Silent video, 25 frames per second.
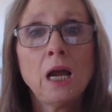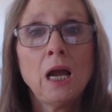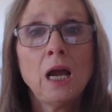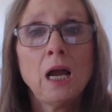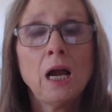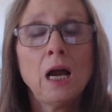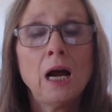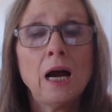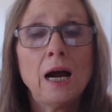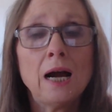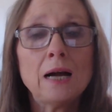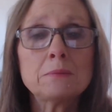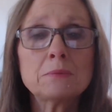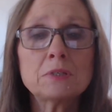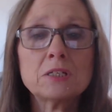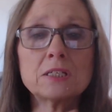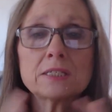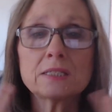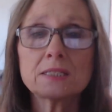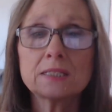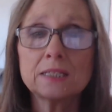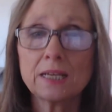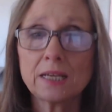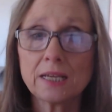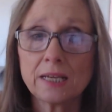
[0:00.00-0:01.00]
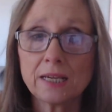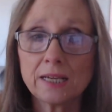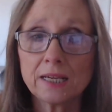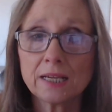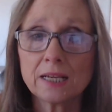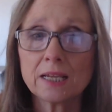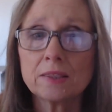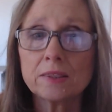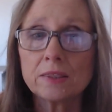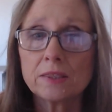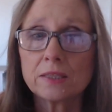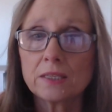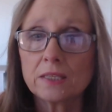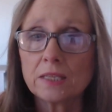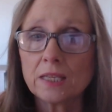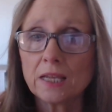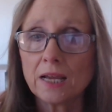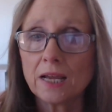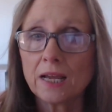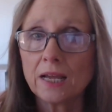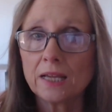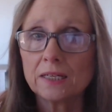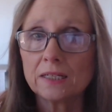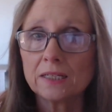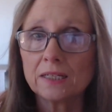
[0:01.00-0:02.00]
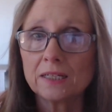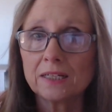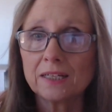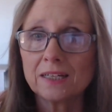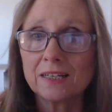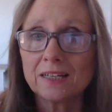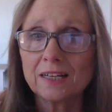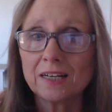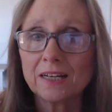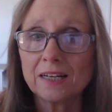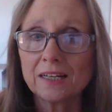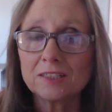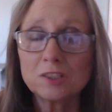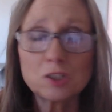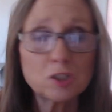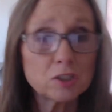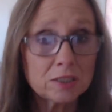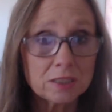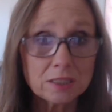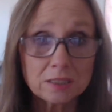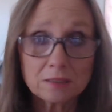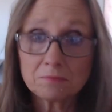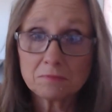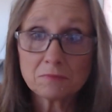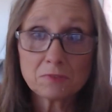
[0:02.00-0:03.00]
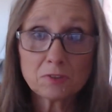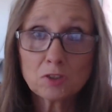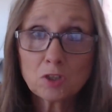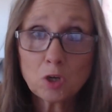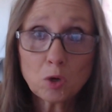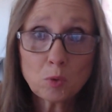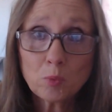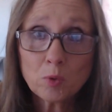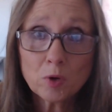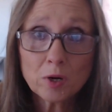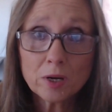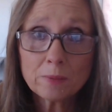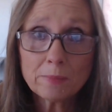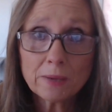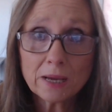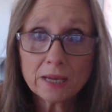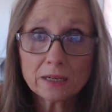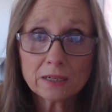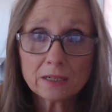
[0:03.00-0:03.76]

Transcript: I'm just saying that just don't worry about it.